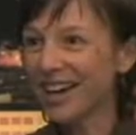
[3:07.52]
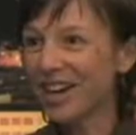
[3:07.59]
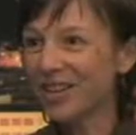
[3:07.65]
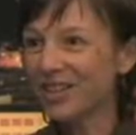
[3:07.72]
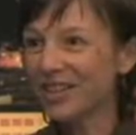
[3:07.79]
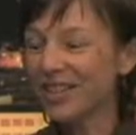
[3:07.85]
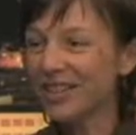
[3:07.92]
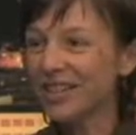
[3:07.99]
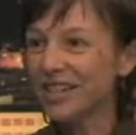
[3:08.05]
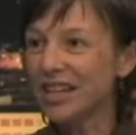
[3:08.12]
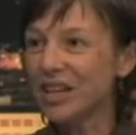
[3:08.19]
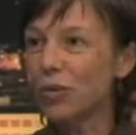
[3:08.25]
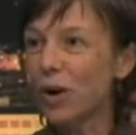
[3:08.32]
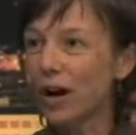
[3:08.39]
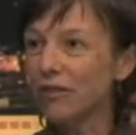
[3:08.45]
I don't think there's
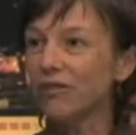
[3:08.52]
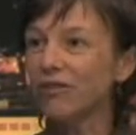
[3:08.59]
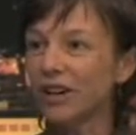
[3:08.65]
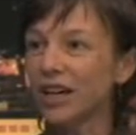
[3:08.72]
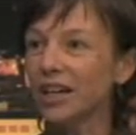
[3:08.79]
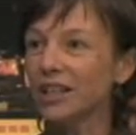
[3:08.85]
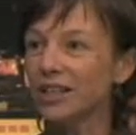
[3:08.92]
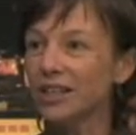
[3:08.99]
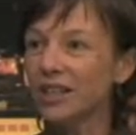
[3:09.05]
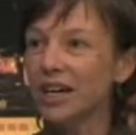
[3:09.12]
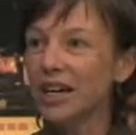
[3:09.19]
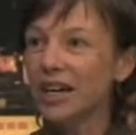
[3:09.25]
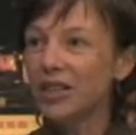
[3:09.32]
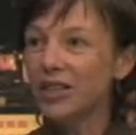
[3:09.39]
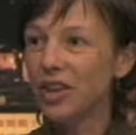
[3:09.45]
any one fix.
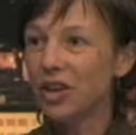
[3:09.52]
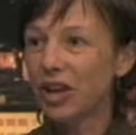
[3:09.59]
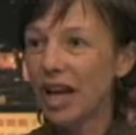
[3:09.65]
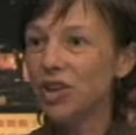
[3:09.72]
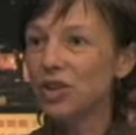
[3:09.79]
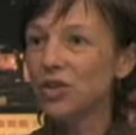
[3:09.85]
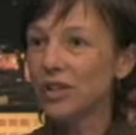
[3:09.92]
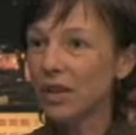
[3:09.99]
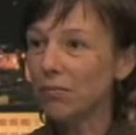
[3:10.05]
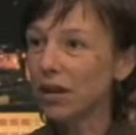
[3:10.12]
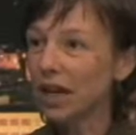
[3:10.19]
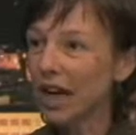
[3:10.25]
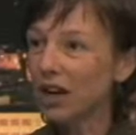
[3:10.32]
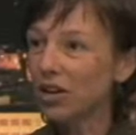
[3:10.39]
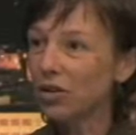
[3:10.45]
You can do some
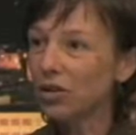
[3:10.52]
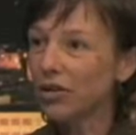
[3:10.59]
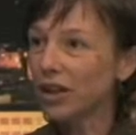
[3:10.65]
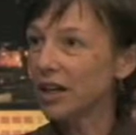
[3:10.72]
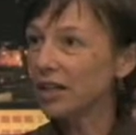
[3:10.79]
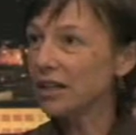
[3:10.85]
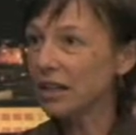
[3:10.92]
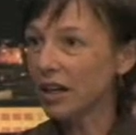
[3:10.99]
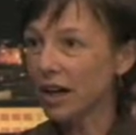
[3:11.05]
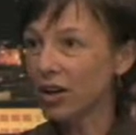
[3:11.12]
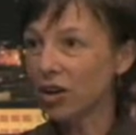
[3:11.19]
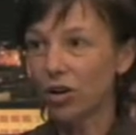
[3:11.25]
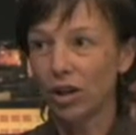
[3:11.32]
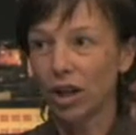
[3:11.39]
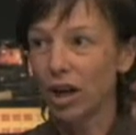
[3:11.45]
mechanical things
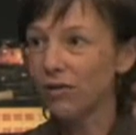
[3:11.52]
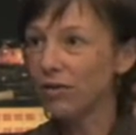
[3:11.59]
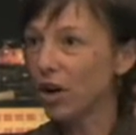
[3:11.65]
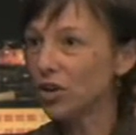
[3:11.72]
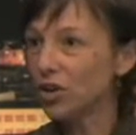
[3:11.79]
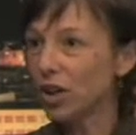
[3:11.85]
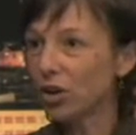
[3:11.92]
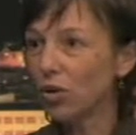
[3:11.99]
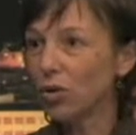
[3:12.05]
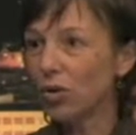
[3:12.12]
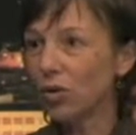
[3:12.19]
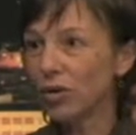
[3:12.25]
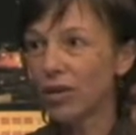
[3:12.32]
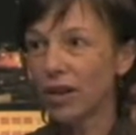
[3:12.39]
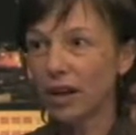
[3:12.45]
like online voting
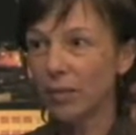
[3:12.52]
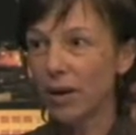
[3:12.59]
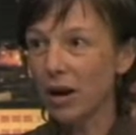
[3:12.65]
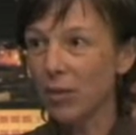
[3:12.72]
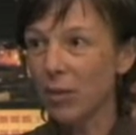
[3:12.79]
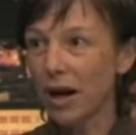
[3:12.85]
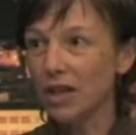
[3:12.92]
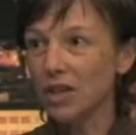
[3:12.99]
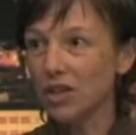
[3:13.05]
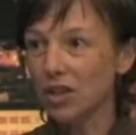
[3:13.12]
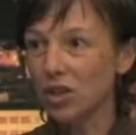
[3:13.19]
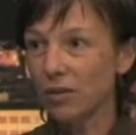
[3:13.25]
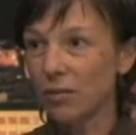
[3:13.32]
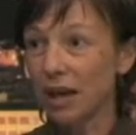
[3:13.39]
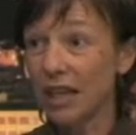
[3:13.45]
or think about ways that
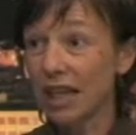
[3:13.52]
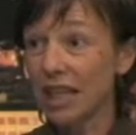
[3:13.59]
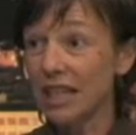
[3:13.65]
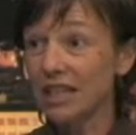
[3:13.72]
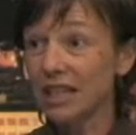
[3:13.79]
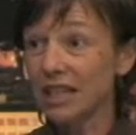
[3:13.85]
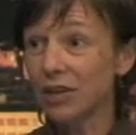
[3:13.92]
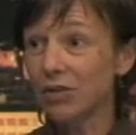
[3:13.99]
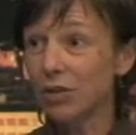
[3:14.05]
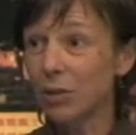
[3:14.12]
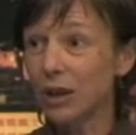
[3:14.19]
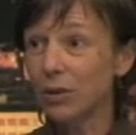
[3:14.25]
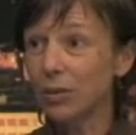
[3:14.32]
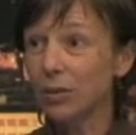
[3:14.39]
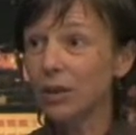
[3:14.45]
you can make it easier for
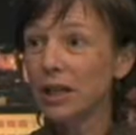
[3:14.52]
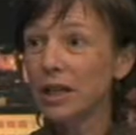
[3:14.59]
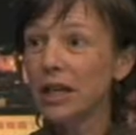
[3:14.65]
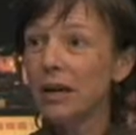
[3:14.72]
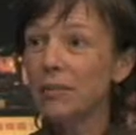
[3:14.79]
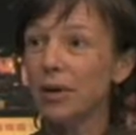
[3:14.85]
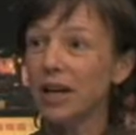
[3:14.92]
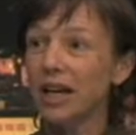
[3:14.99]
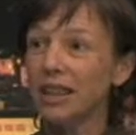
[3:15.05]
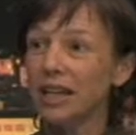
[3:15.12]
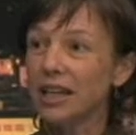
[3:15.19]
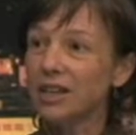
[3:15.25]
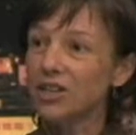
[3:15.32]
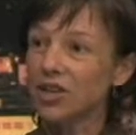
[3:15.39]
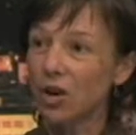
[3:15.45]
people, but I
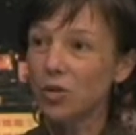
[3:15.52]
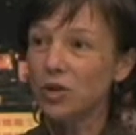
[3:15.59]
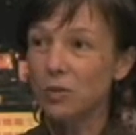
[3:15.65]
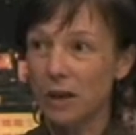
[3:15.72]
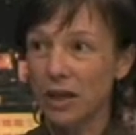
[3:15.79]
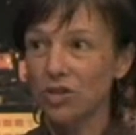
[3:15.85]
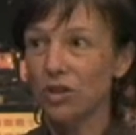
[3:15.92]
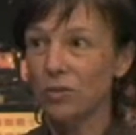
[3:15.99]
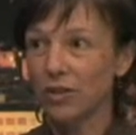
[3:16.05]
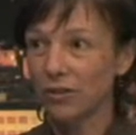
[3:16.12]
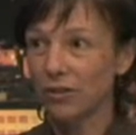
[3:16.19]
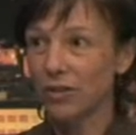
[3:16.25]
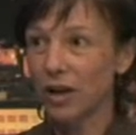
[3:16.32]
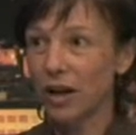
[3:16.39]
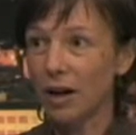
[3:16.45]
think there's a whole spectrum
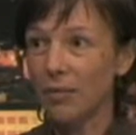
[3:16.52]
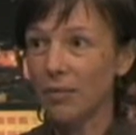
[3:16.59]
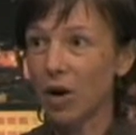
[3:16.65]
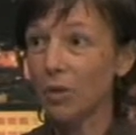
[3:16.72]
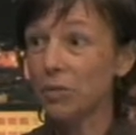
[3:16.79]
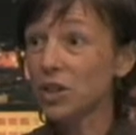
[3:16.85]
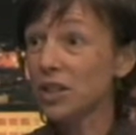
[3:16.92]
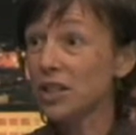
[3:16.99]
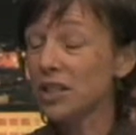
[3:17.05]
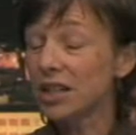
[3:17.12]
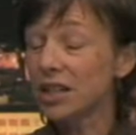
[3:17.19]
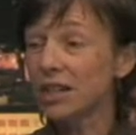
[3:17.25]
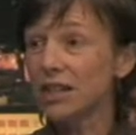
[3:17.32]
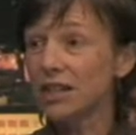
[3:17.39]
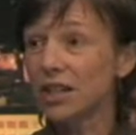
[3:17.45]
of options to
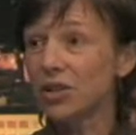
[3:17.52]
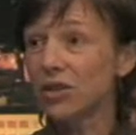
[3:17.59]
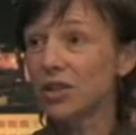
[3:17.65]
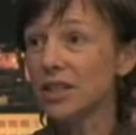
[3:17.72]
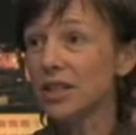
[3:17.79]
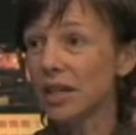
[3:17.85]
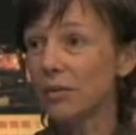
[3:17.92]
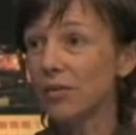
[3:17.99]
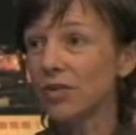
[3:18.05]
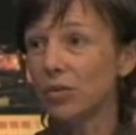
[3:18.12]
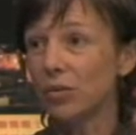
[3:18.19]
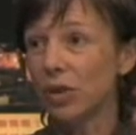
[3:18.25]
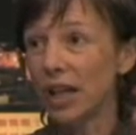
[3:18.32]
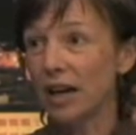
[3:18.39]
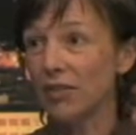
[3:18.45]
consider, and some of
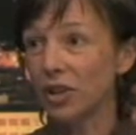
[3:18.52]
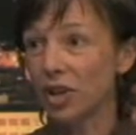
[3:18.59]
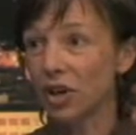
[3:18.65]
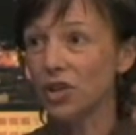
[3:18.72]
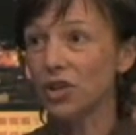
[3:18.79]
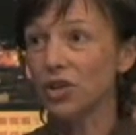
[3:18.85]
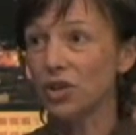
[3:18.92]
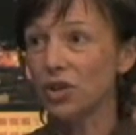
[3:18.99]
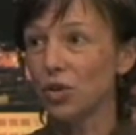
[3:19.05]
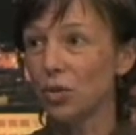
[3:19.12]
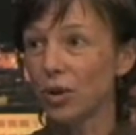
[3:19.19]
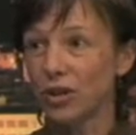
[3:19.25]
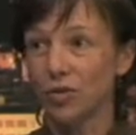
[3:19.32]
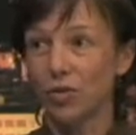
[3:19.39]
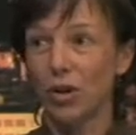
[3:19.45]
them will have a lot to do
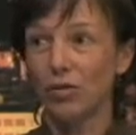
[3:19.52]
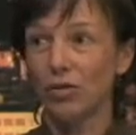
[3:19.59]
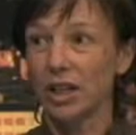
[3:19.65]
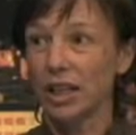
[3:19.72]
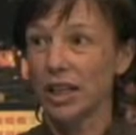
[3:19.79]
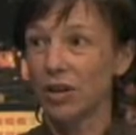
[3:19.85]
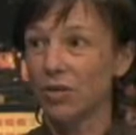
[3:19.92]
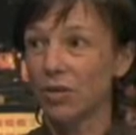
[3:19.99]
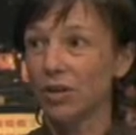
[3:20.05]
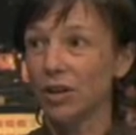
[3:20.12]
with a really,